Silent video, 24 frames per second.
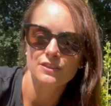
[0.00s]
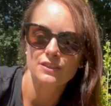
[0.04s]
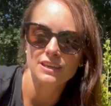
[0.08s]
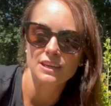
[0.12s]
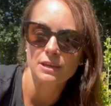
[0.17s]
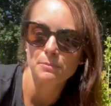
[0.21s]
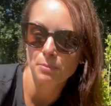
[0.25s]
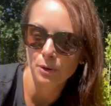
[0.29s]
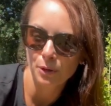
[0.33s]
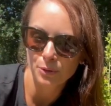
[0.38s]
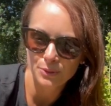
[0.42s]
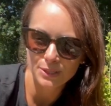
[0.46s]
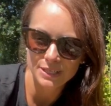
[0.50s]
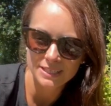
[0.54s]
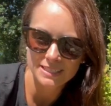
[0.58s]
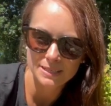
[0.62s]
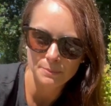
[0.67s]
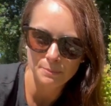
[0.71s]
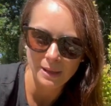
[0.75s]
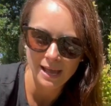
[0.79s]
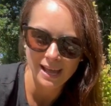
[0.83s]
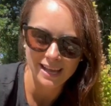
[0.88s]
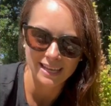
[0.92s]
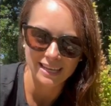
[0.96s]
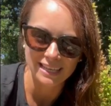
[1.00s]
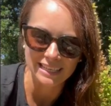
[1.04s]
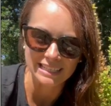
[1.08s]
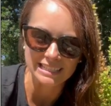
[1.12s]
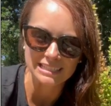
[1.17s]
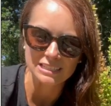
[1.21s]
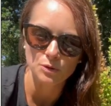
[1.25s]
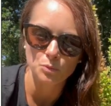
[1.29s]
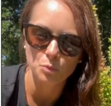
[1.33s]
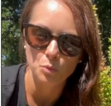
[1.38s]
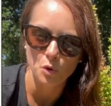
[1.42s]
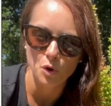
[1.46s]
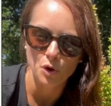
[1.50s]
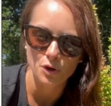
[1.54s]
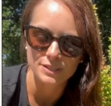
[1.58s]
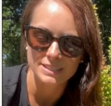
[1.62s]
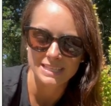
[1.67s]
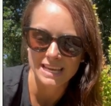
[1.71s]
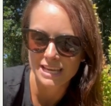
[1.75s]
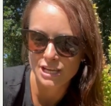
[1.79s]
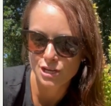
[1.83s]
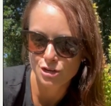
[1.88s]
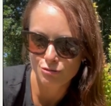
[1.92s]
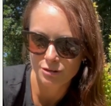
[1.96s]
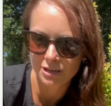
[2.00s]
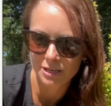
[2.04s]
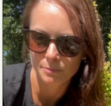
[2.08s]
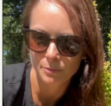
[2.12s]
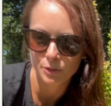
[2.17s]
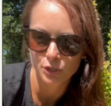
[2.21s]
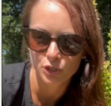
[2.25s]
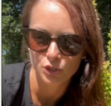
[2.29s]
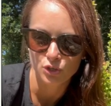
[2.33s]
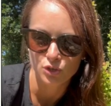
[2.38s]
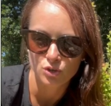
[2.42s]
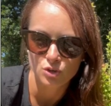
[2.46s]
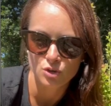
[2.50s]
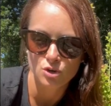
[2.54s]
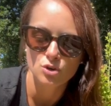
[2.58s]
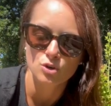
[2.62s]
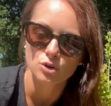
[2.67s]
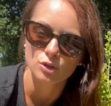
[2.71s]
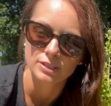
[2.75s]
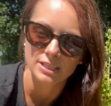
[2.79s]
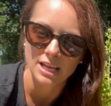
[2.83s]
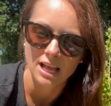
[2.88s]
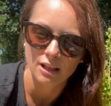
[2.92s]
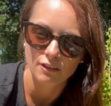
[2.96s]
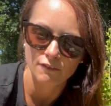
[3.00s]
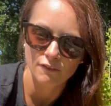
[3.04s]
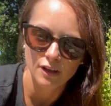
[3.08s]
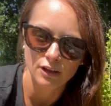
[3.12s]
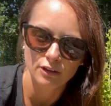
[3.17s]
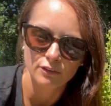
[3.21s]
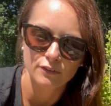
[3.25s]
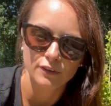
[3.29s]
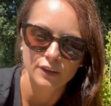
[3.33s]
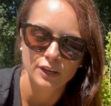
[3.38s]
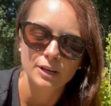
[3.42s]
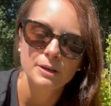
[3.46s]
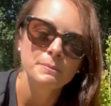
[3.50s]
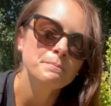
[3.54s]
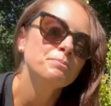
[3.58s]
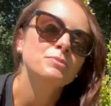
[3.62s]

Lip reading: the bonus packet was a green manure called Alfalfa.